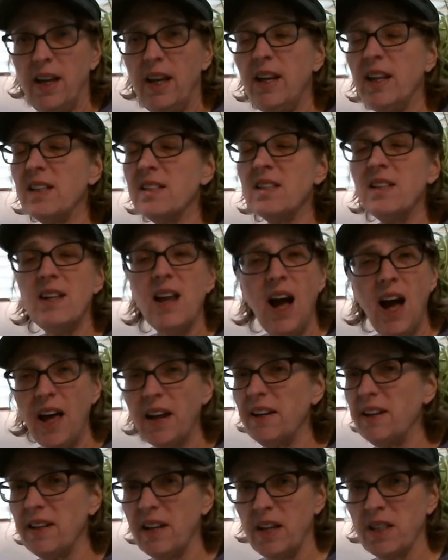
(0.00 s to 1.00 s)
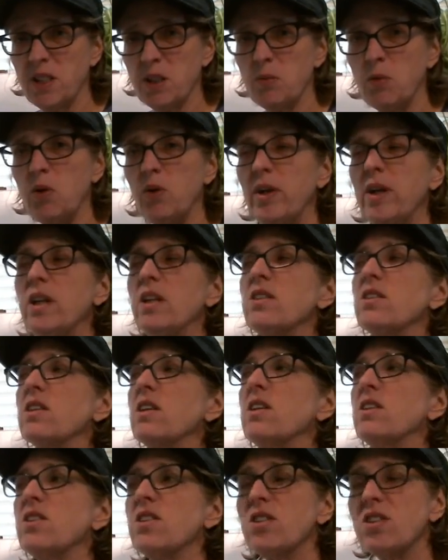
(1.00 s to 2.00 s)
It is not a decimal. It is
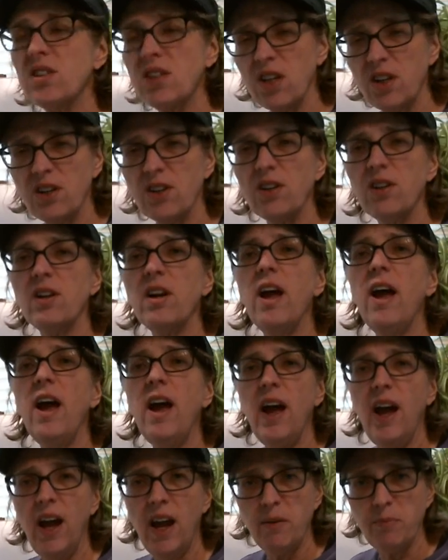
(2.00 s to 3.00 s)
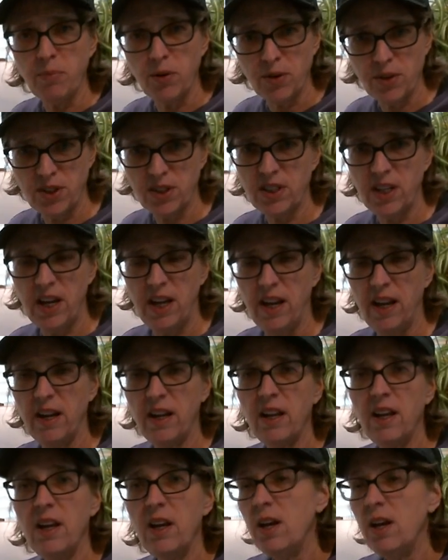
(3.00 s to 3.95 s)
considered a percent.